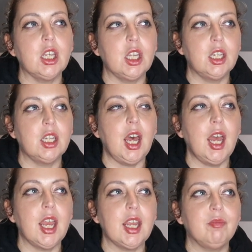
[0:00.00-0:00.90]
in
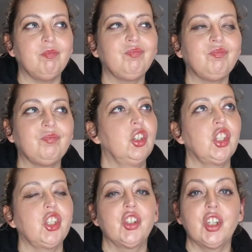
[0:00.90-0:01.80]
a
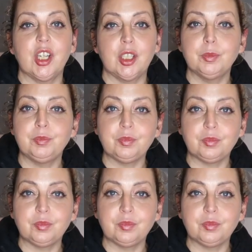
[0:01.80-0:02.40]
sugar